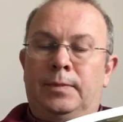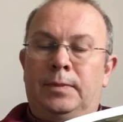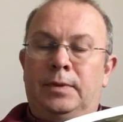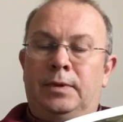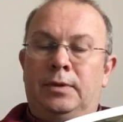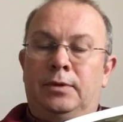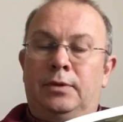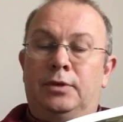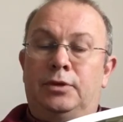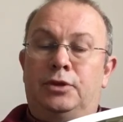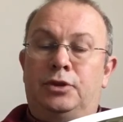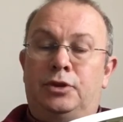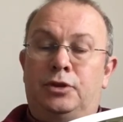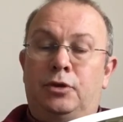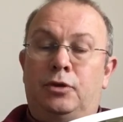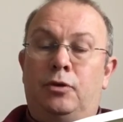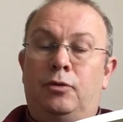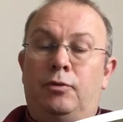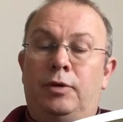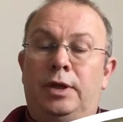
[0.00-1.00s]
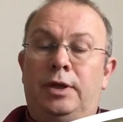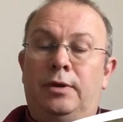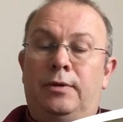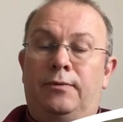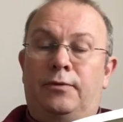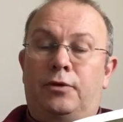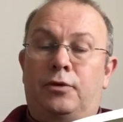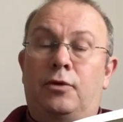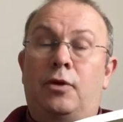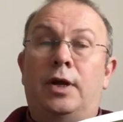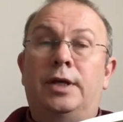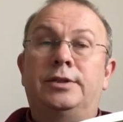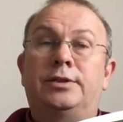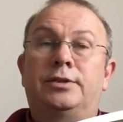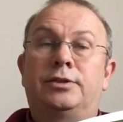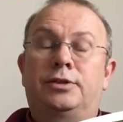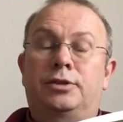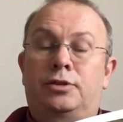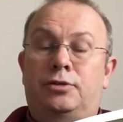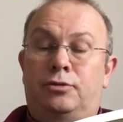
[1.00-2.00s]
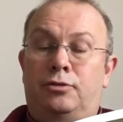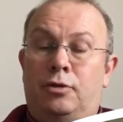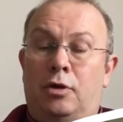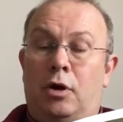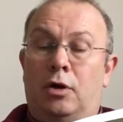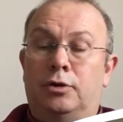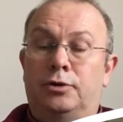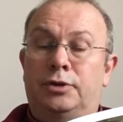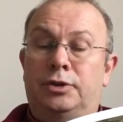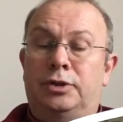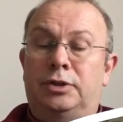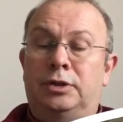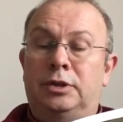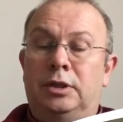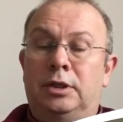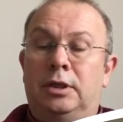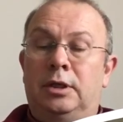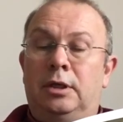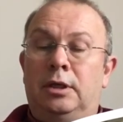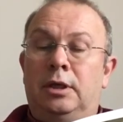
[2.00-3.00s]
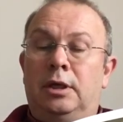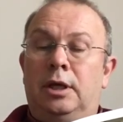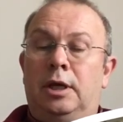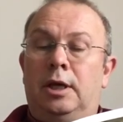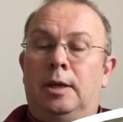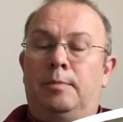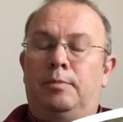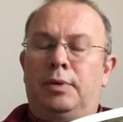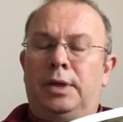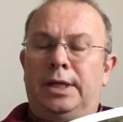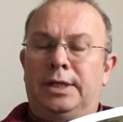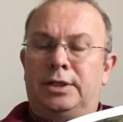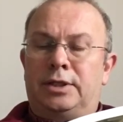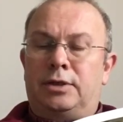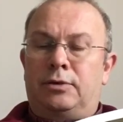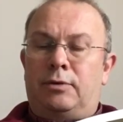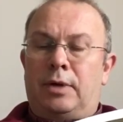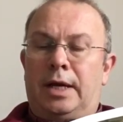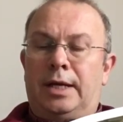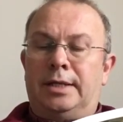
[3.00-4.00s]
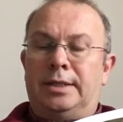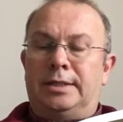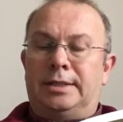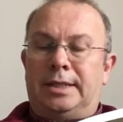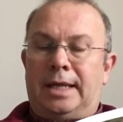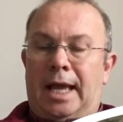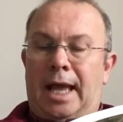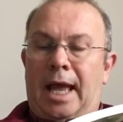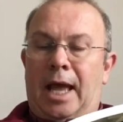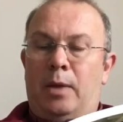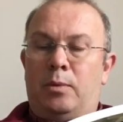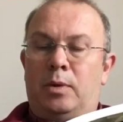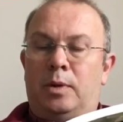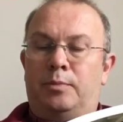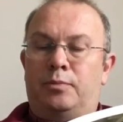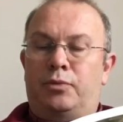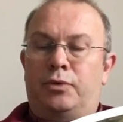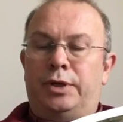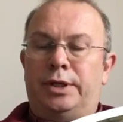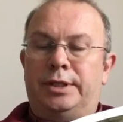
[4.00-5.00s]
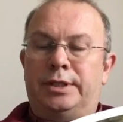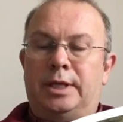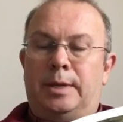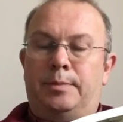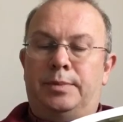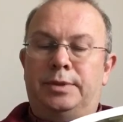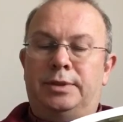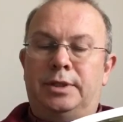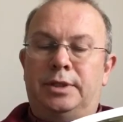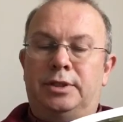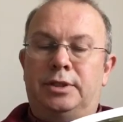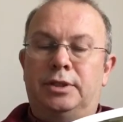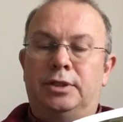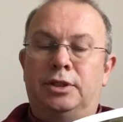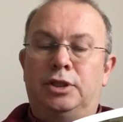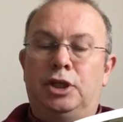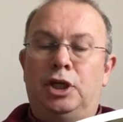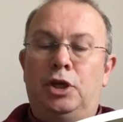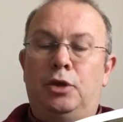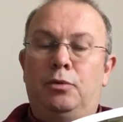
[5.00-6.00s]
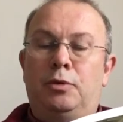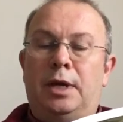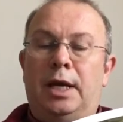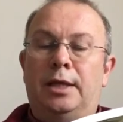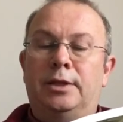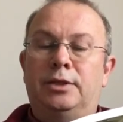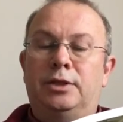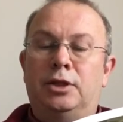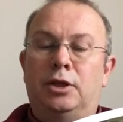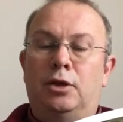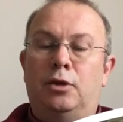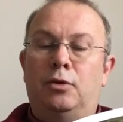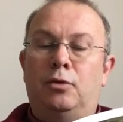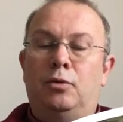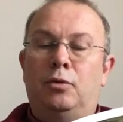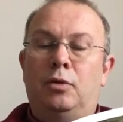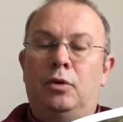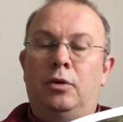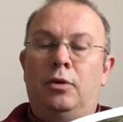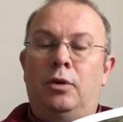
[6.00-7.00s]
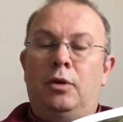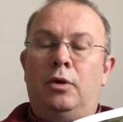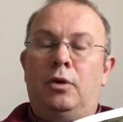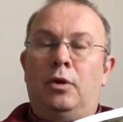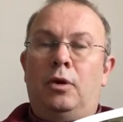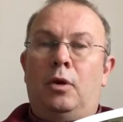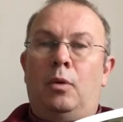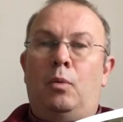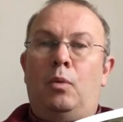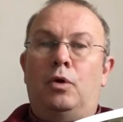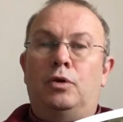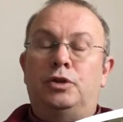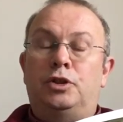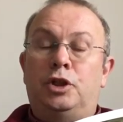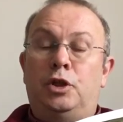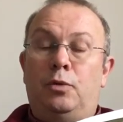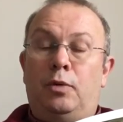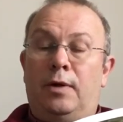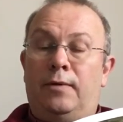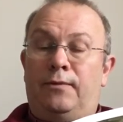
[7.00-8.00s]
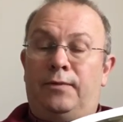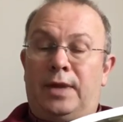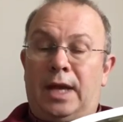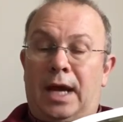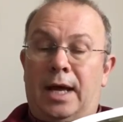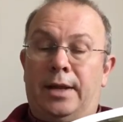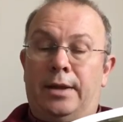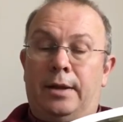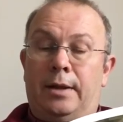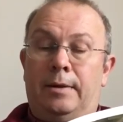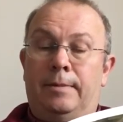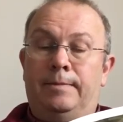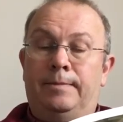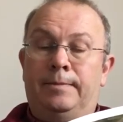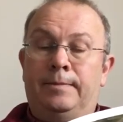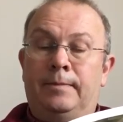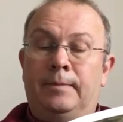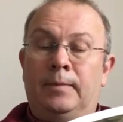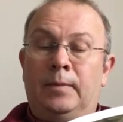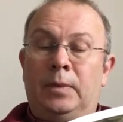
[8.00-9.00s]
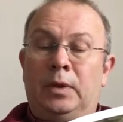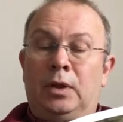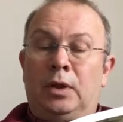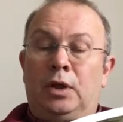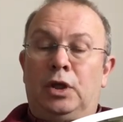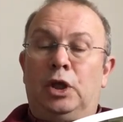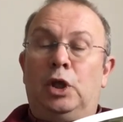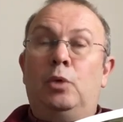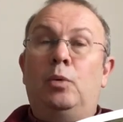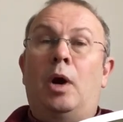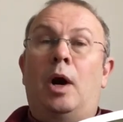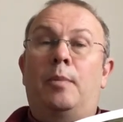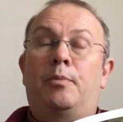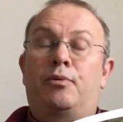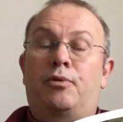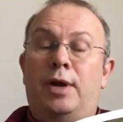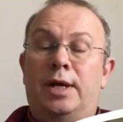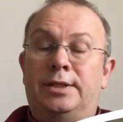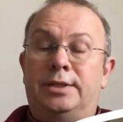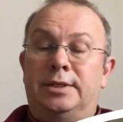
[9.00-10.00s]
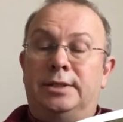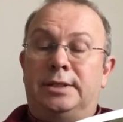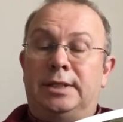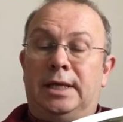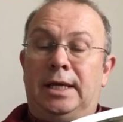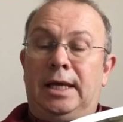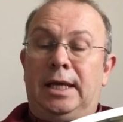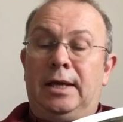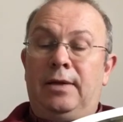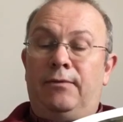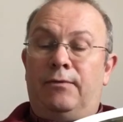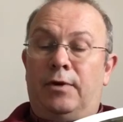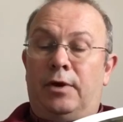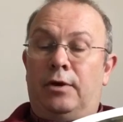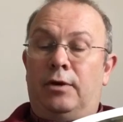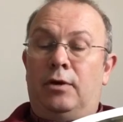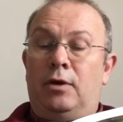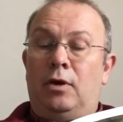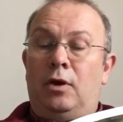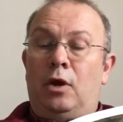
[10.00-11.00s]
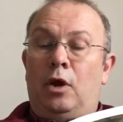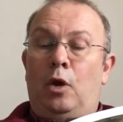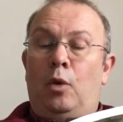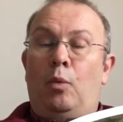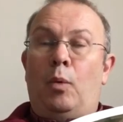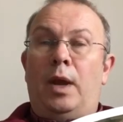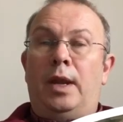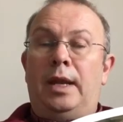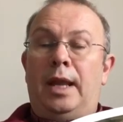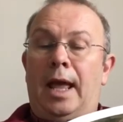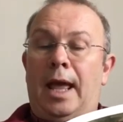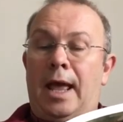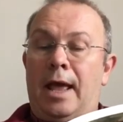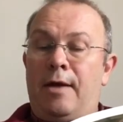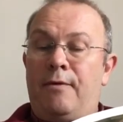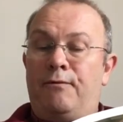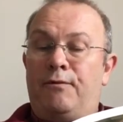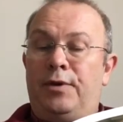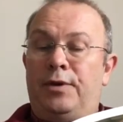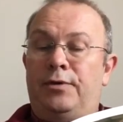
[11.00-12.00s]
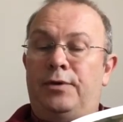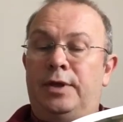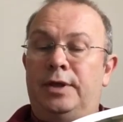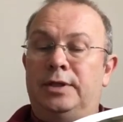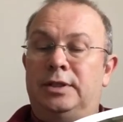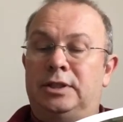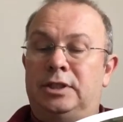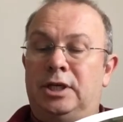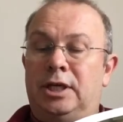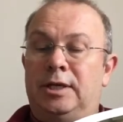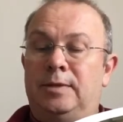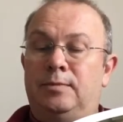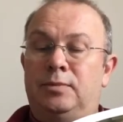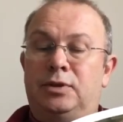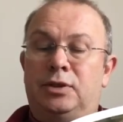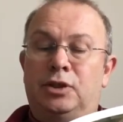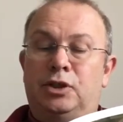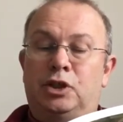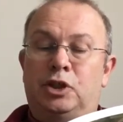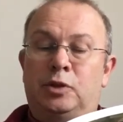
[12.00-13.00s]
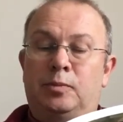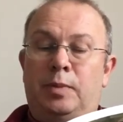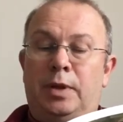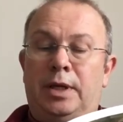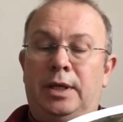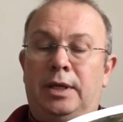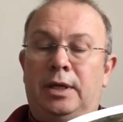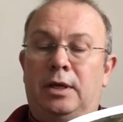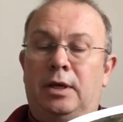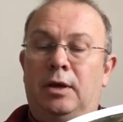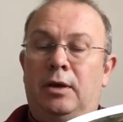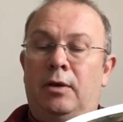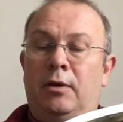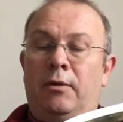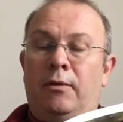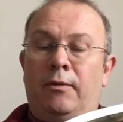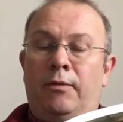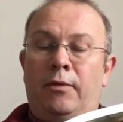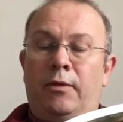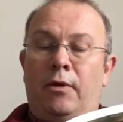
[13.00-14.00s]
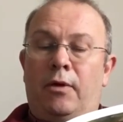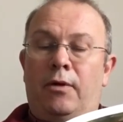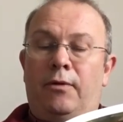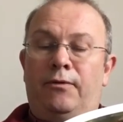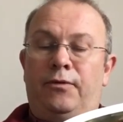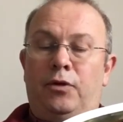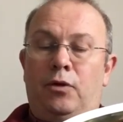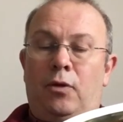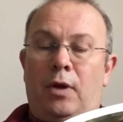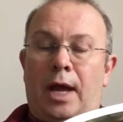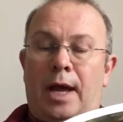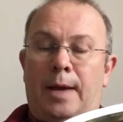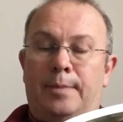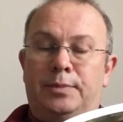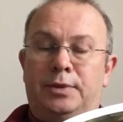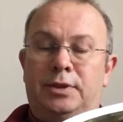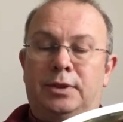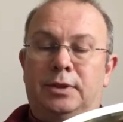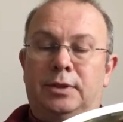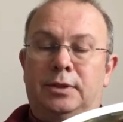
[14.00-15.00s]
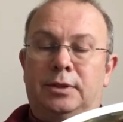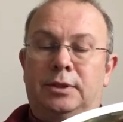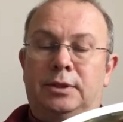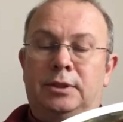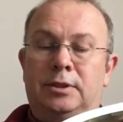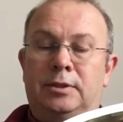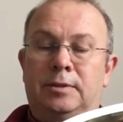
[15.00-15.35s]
The story of Christ's cross obliterates our presuppositions. You can do what you have done. You are present even when everything seems to speak of your absence.